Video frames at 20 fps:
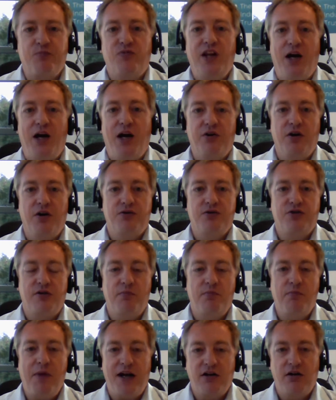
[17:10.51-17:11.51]
Now, on a sort
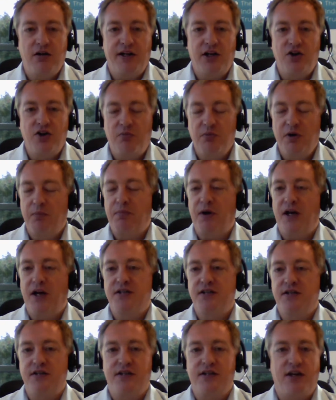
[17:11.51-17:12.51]
of macroeconomic
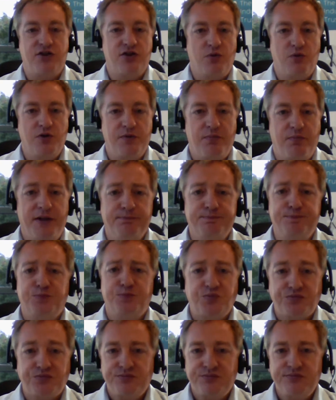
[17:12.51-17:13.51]
basis, that's always been
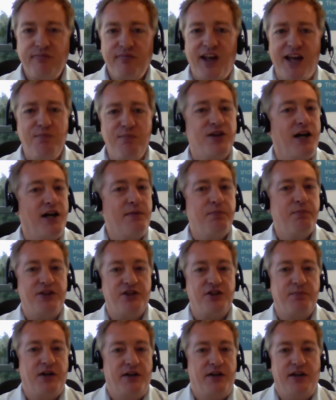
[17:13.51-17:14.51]

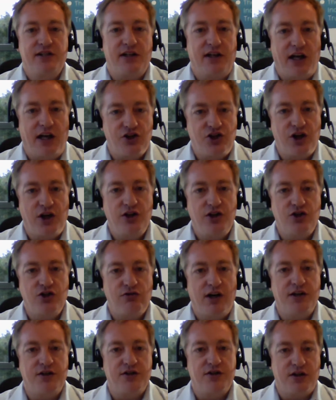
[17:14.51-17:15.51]
impacted by things like exchange
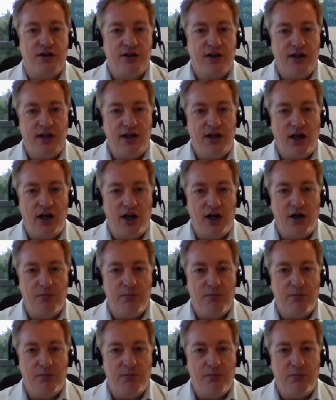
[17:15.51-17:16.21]
rates and the